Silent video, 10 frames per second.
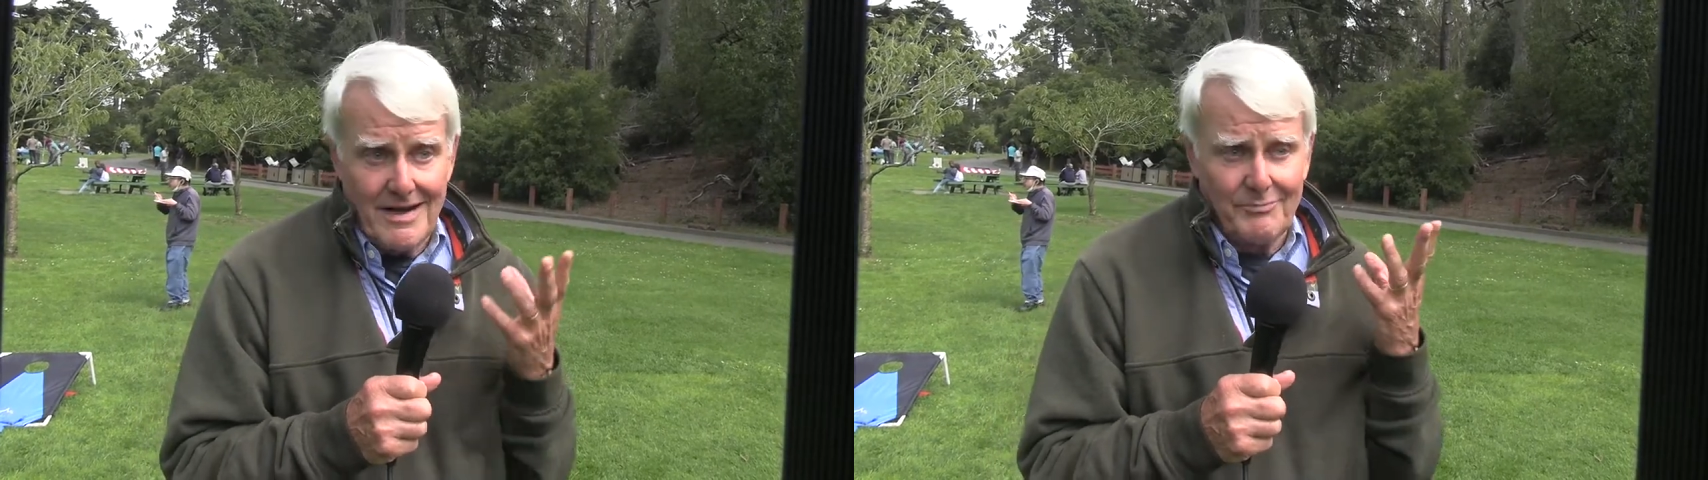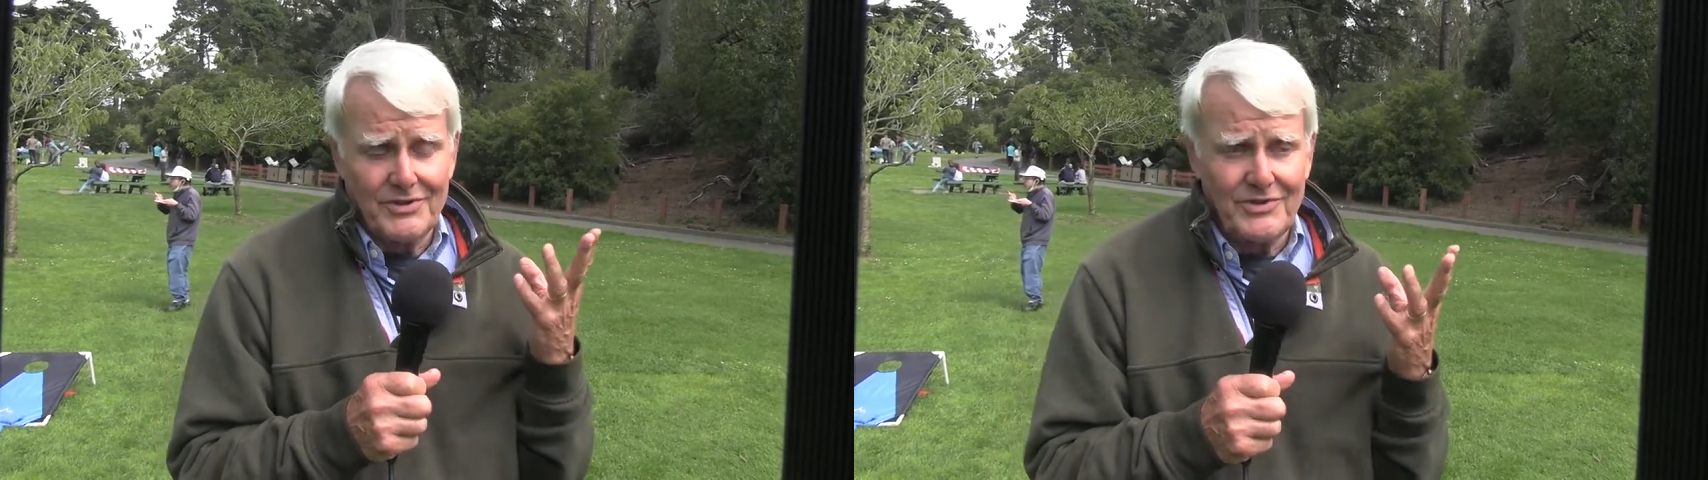
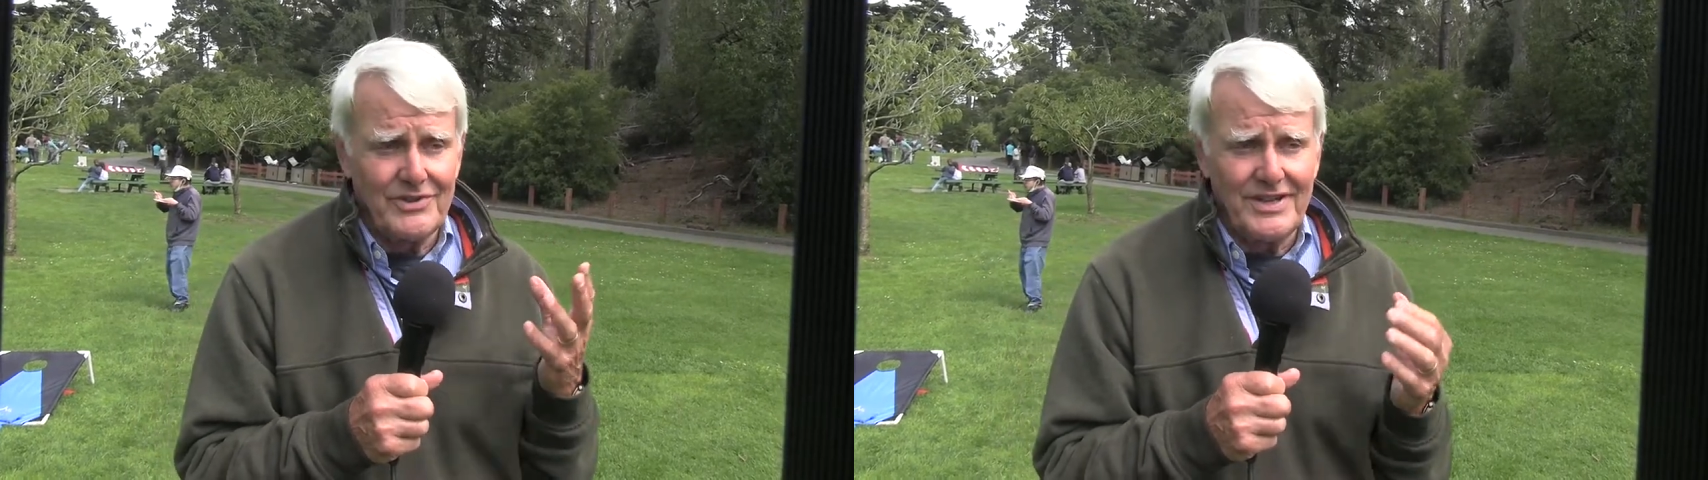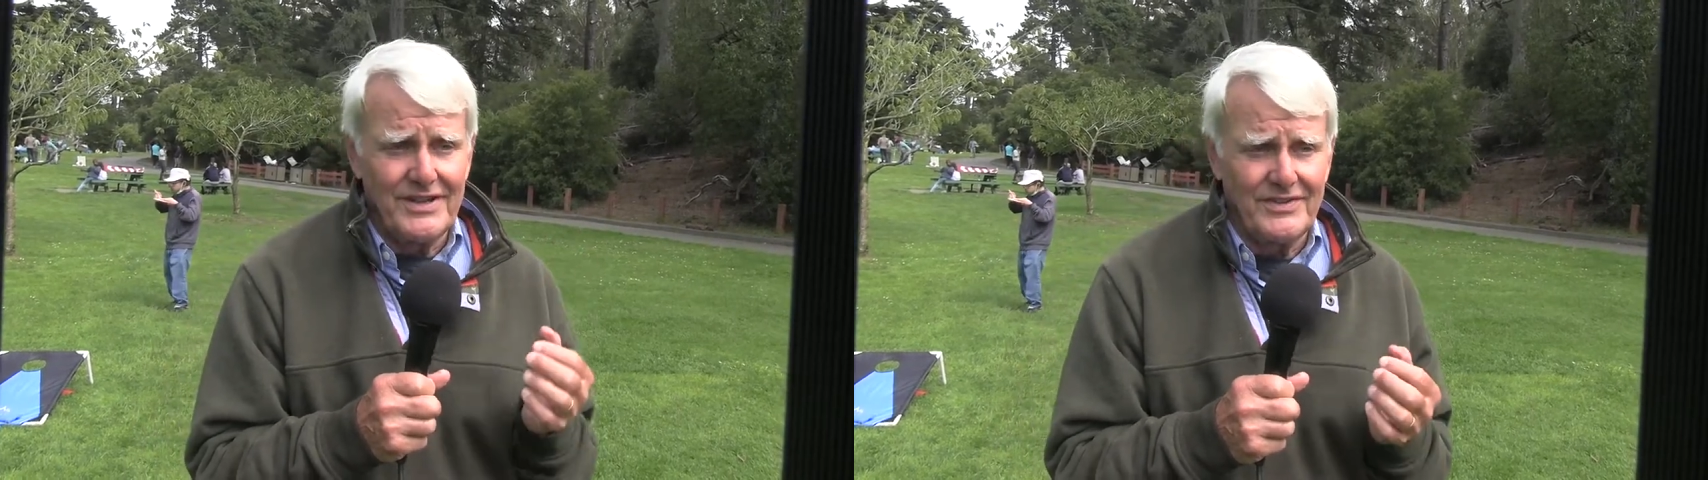
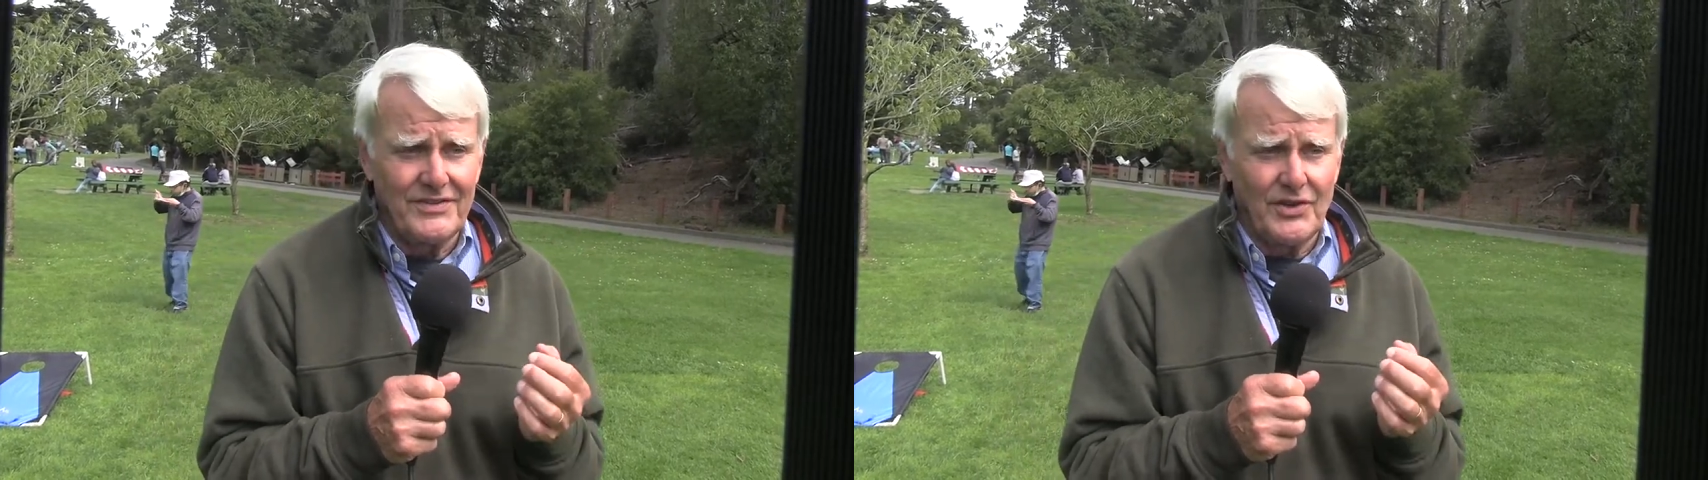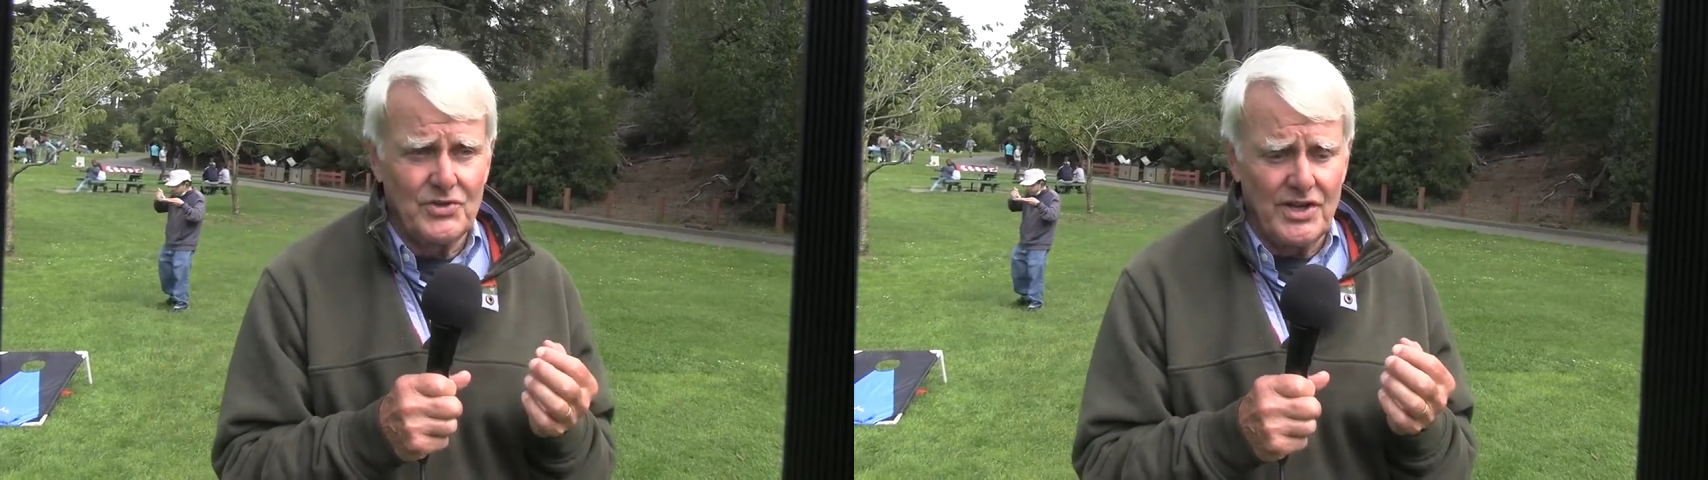opportunities
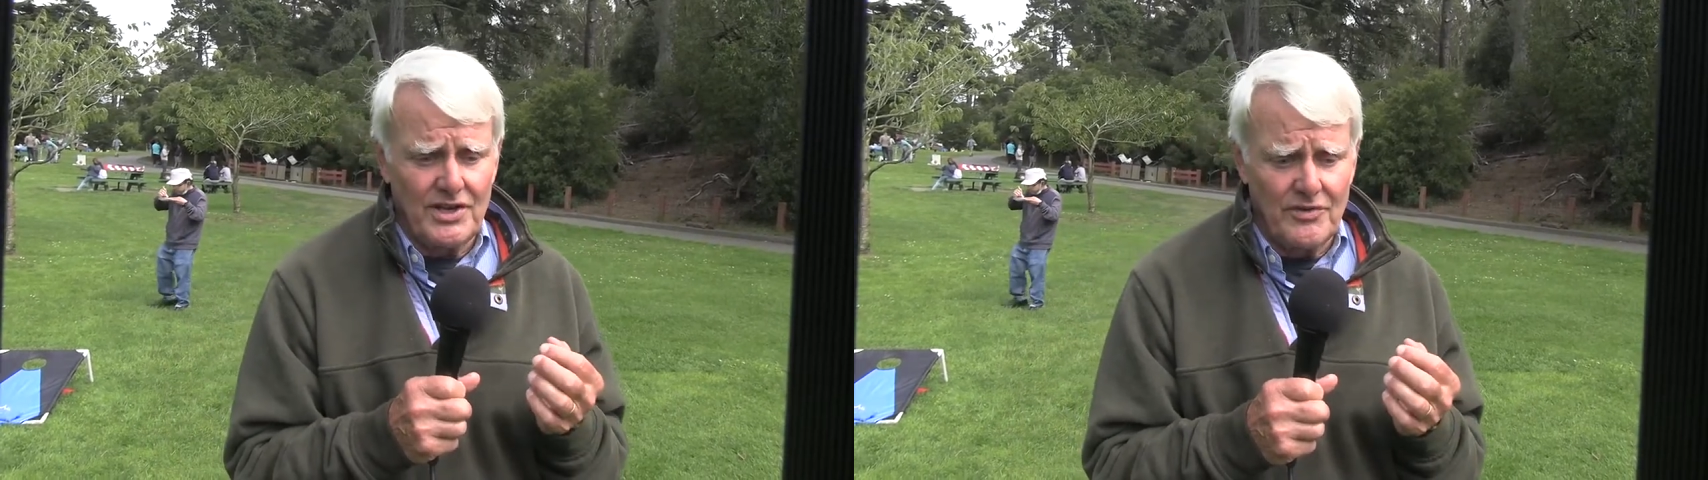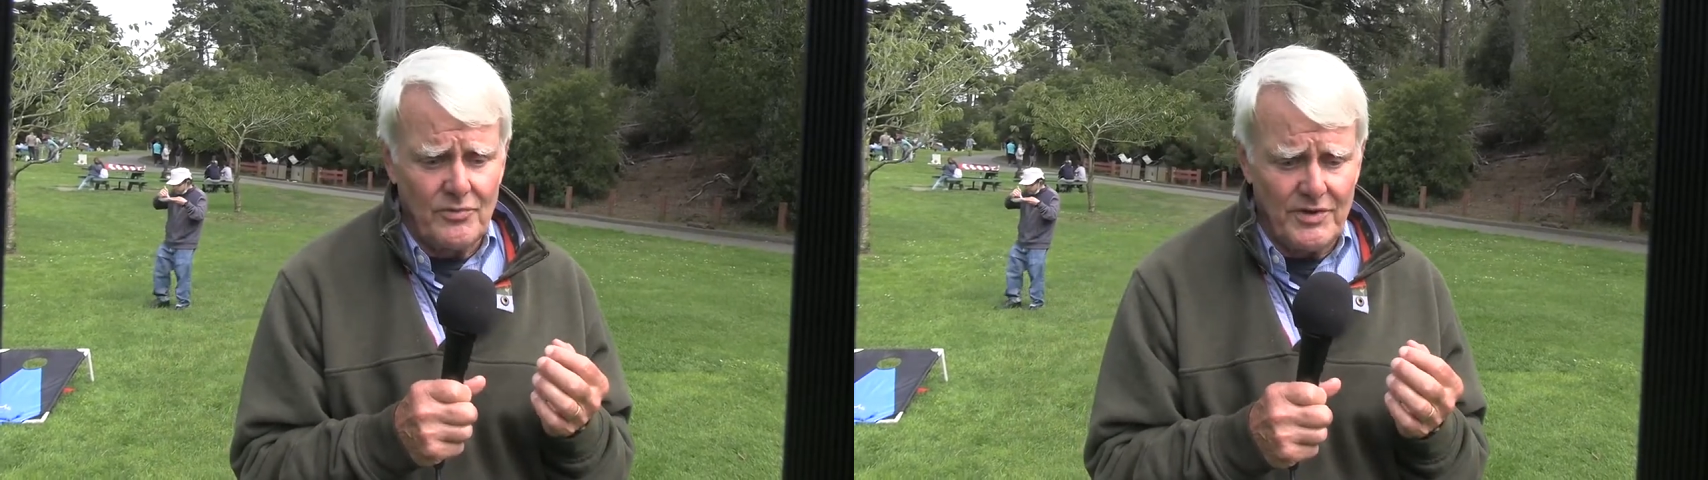associated